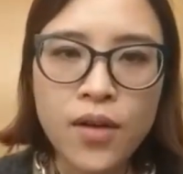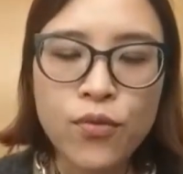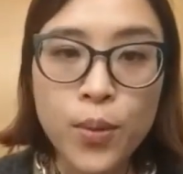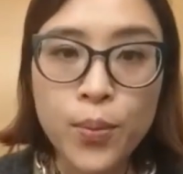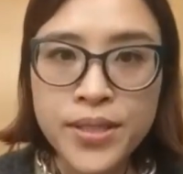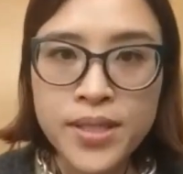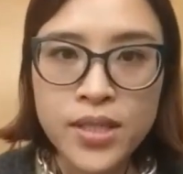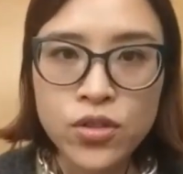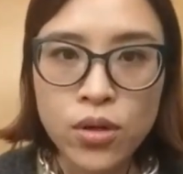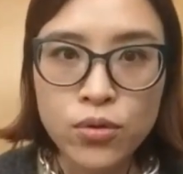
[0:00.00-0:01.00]
former
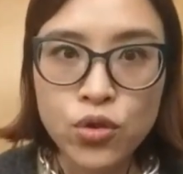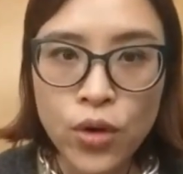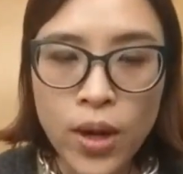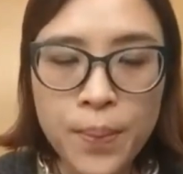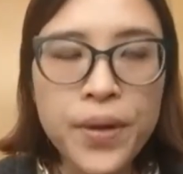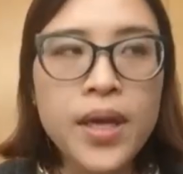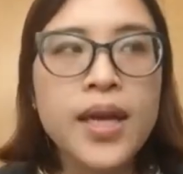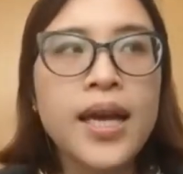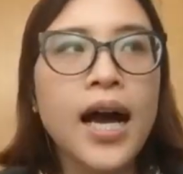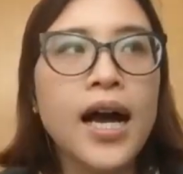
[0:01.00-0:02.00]
President Donald Trump.
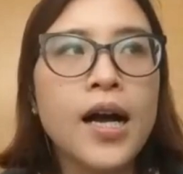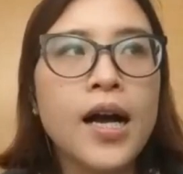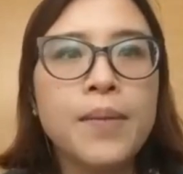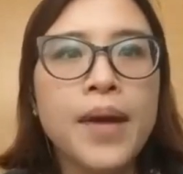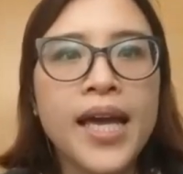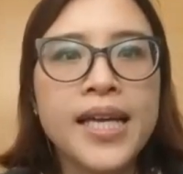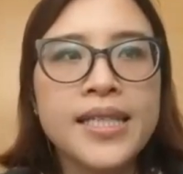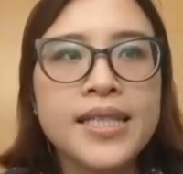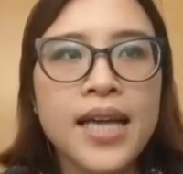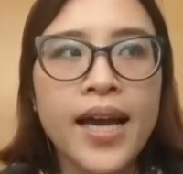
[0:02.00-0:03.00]

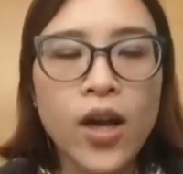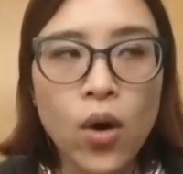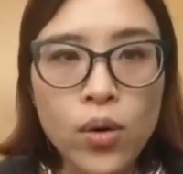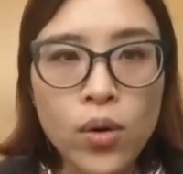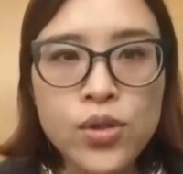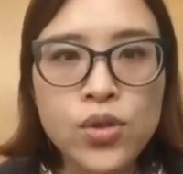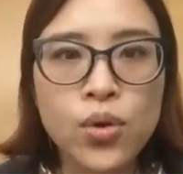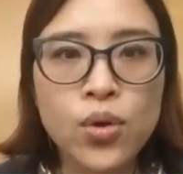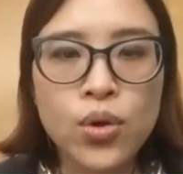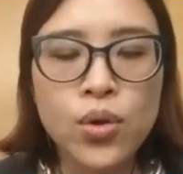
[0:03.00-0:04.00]
And I
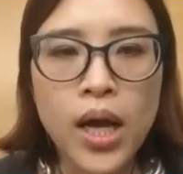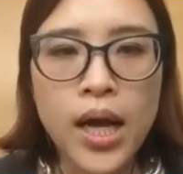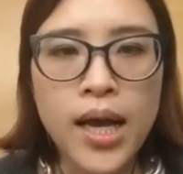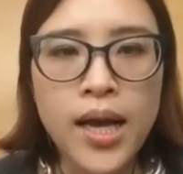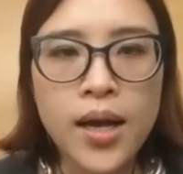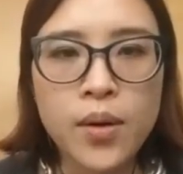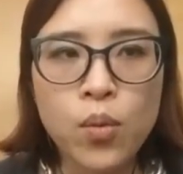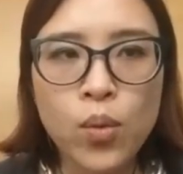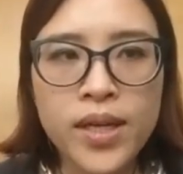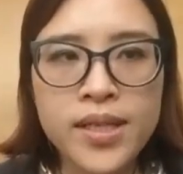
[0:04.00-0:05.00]
also I
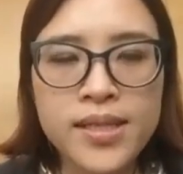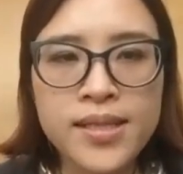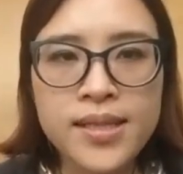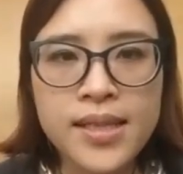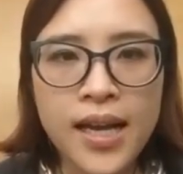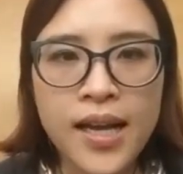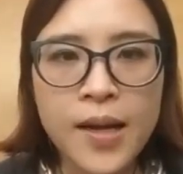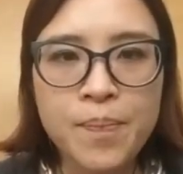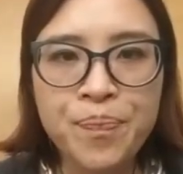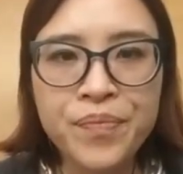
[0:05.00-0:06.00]

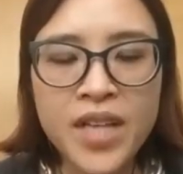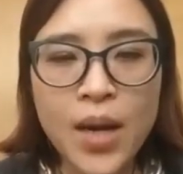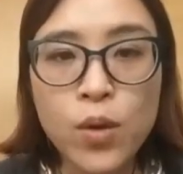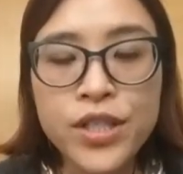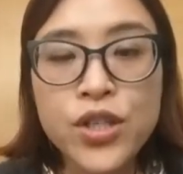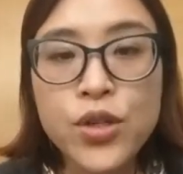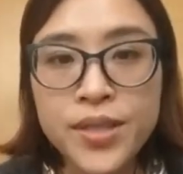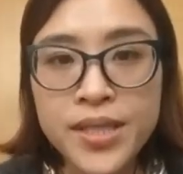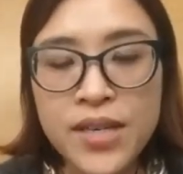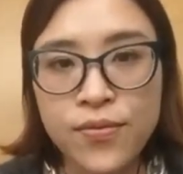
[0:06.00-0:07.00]
worked in New York
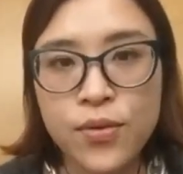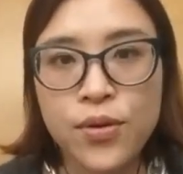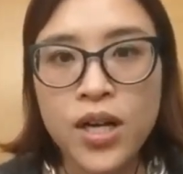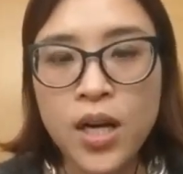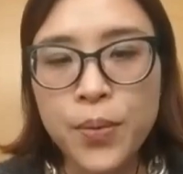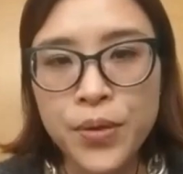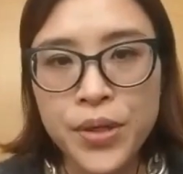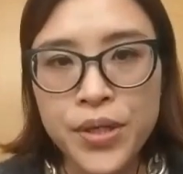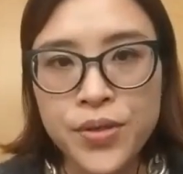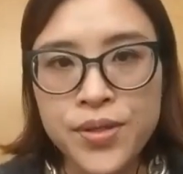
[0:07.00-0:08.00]
City for a couple of
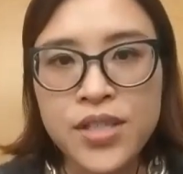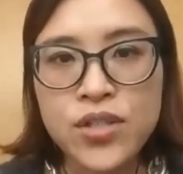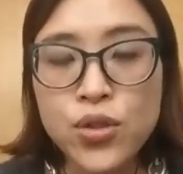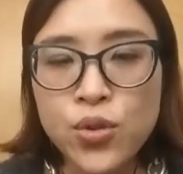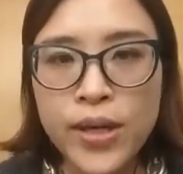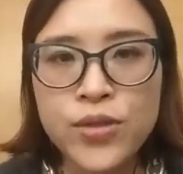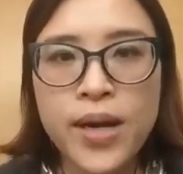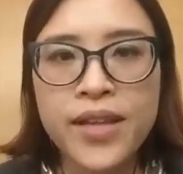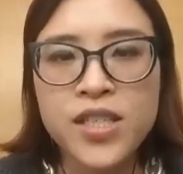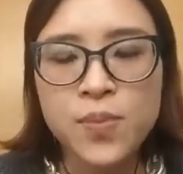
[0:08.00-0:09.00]
years as news director
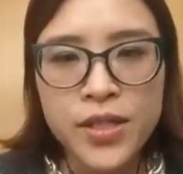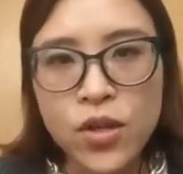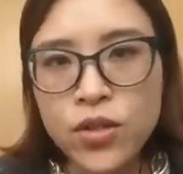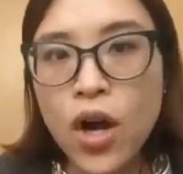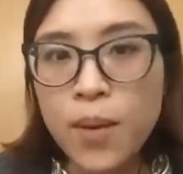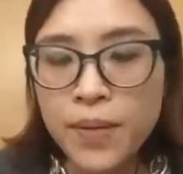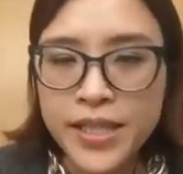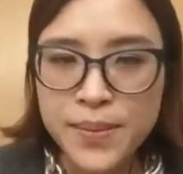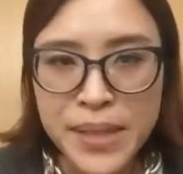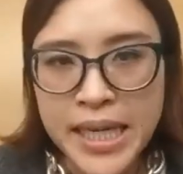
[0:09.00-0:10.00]
at this place called
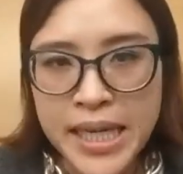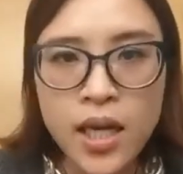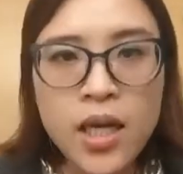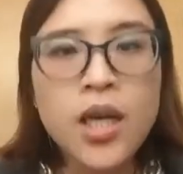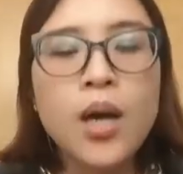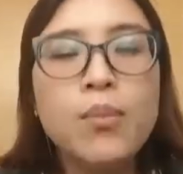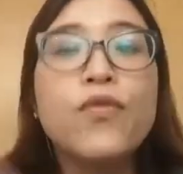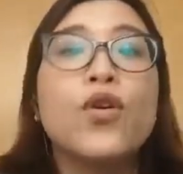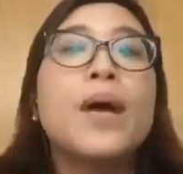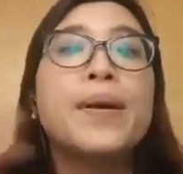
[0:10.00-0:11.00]
Complex Media
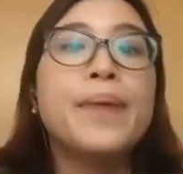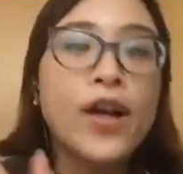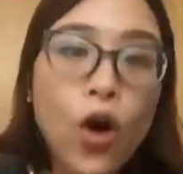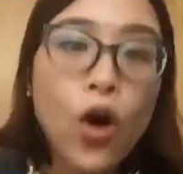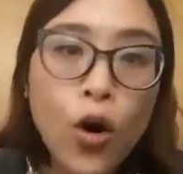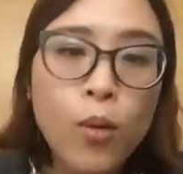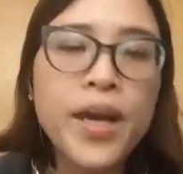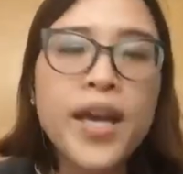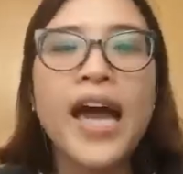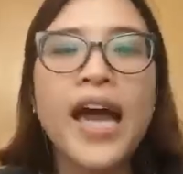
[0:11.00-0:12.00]
before coming back home.
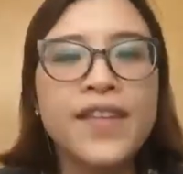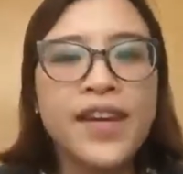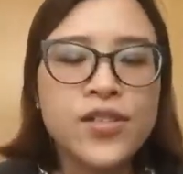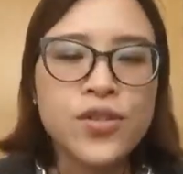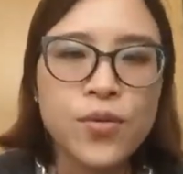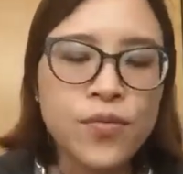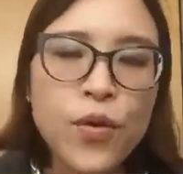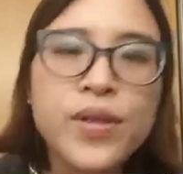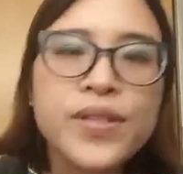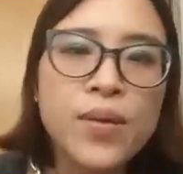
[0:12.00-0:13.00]
And then I started
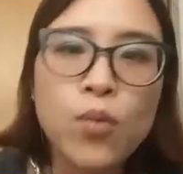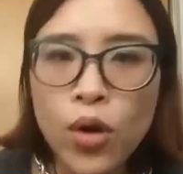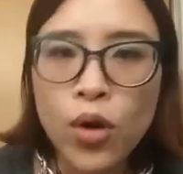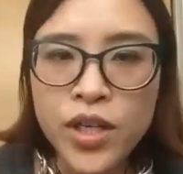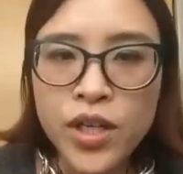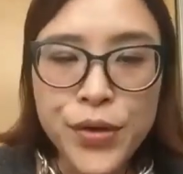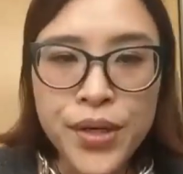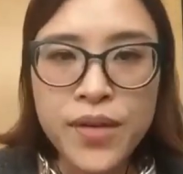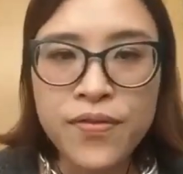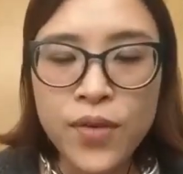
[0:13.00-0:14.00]
focusing more on
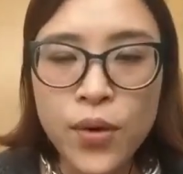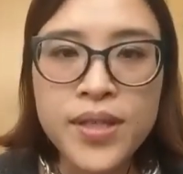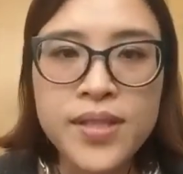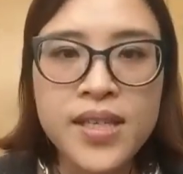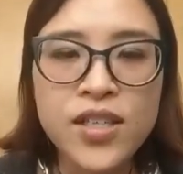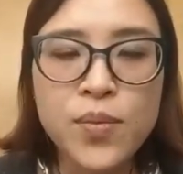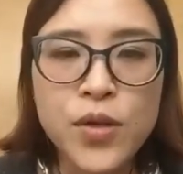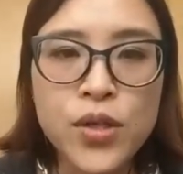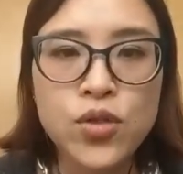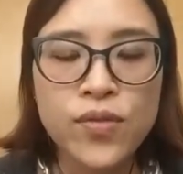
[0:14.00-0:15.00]
community focused and
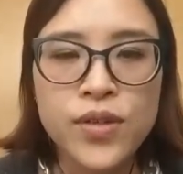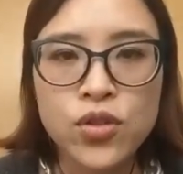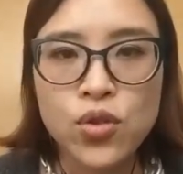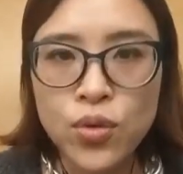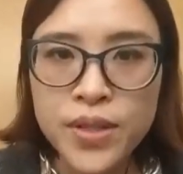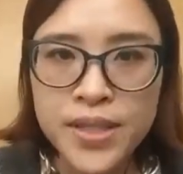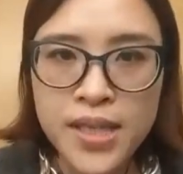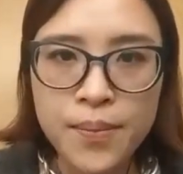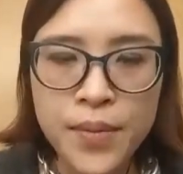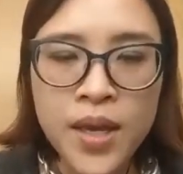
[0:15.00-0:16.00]
community driven
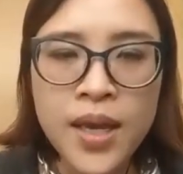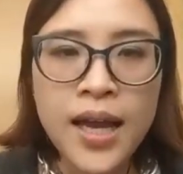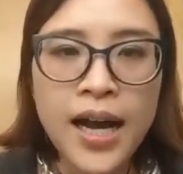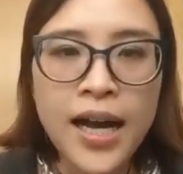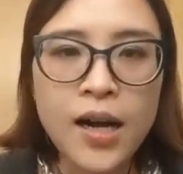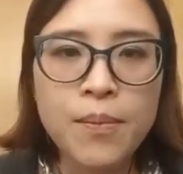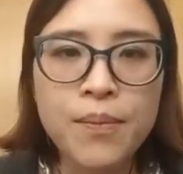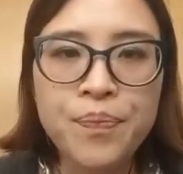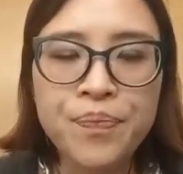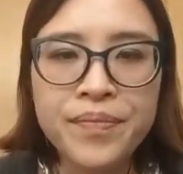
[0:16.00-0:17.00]
journalism.
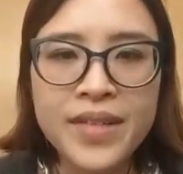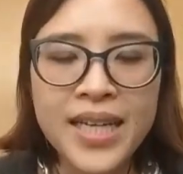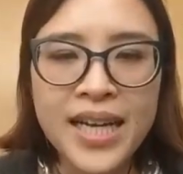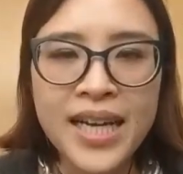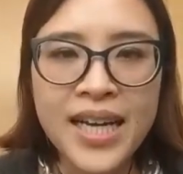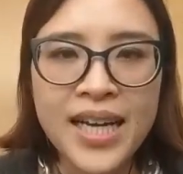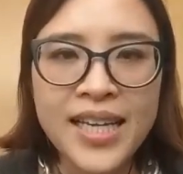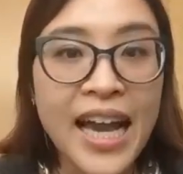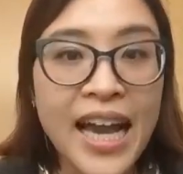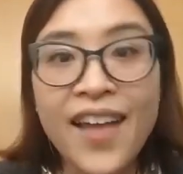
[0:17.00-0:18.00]
And
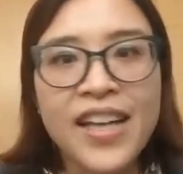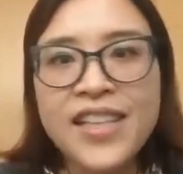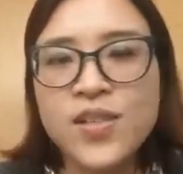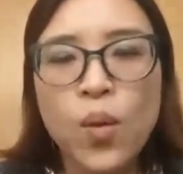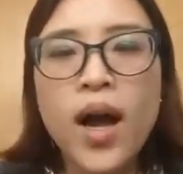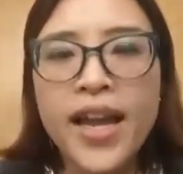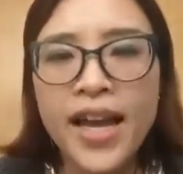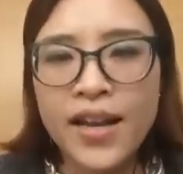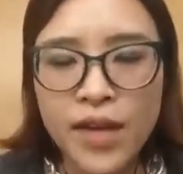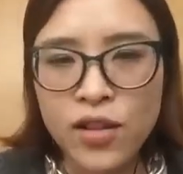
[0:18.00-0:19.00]
that's
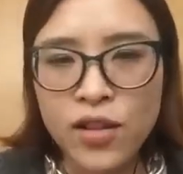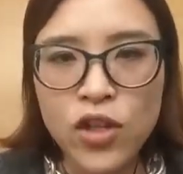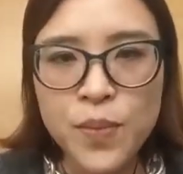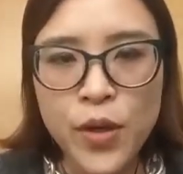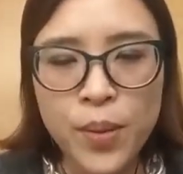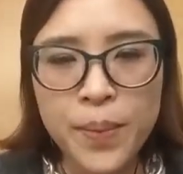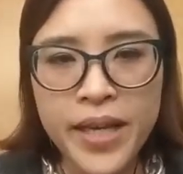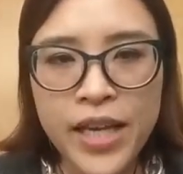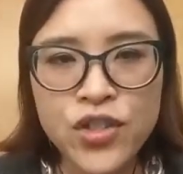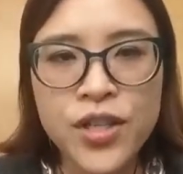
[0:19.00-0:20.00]
why I launched my own
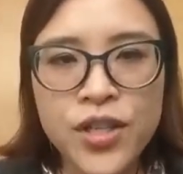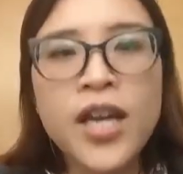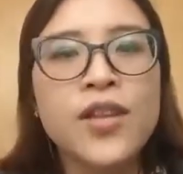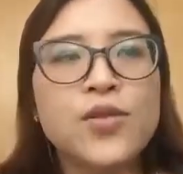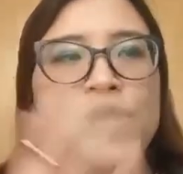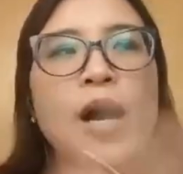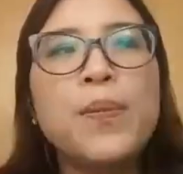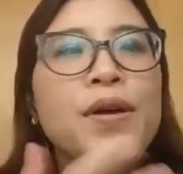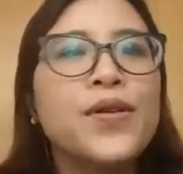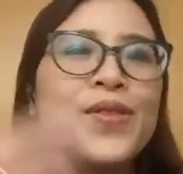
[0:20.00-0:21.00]
publication. There's a
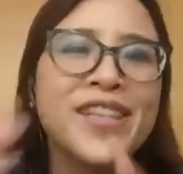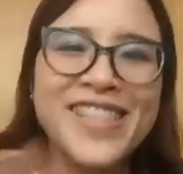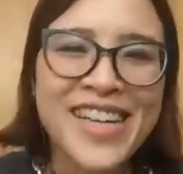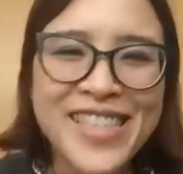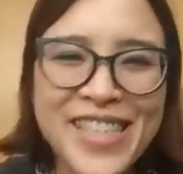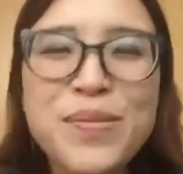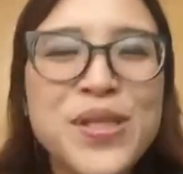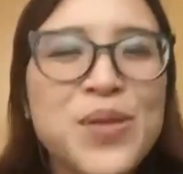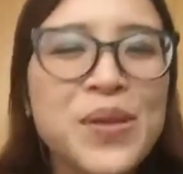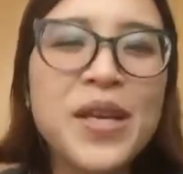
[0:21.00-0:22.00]
couple other things that I did in
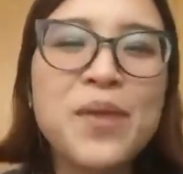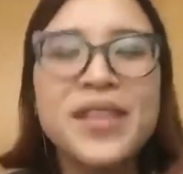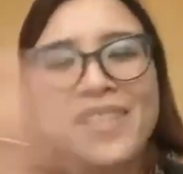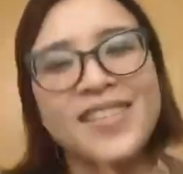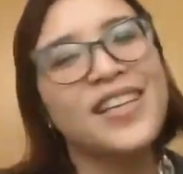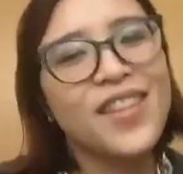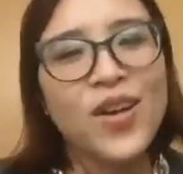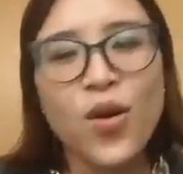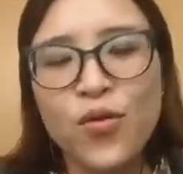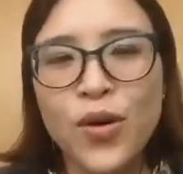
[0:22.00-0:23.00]
between them, but that's like the
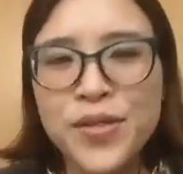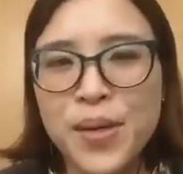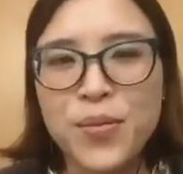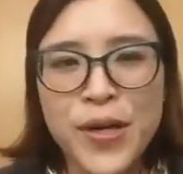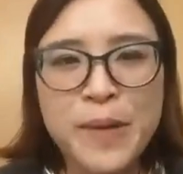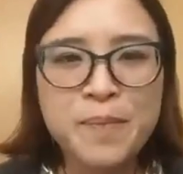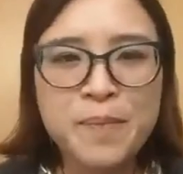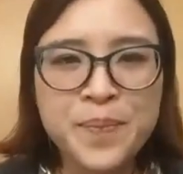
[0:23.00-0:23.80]
overall summary.